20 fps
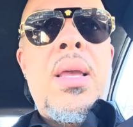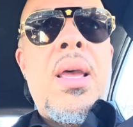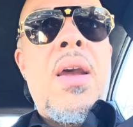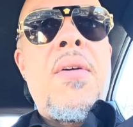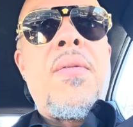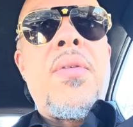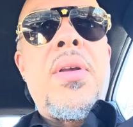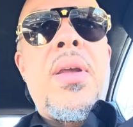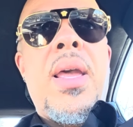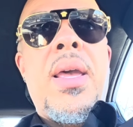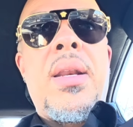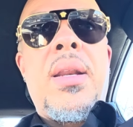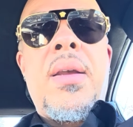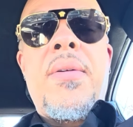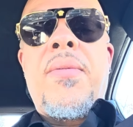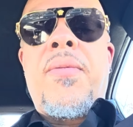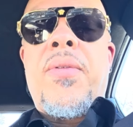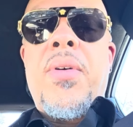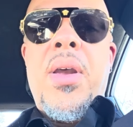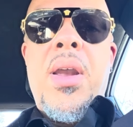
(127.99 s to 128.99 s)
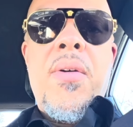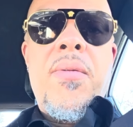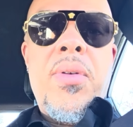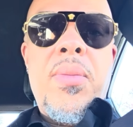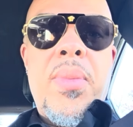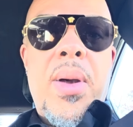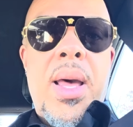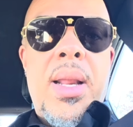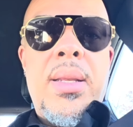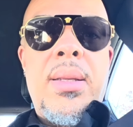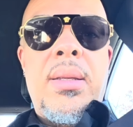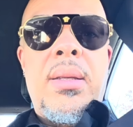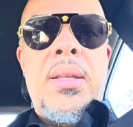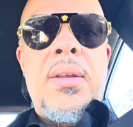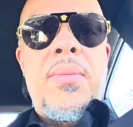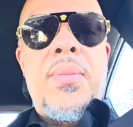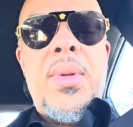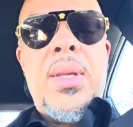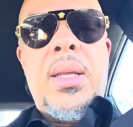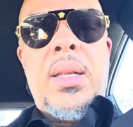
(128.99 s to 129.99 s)
For everybody,
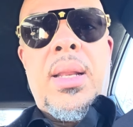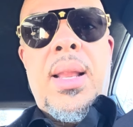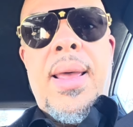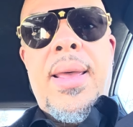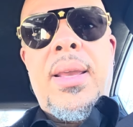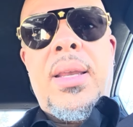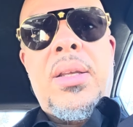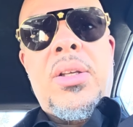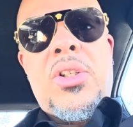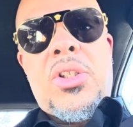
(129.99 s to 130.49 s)
give me a like,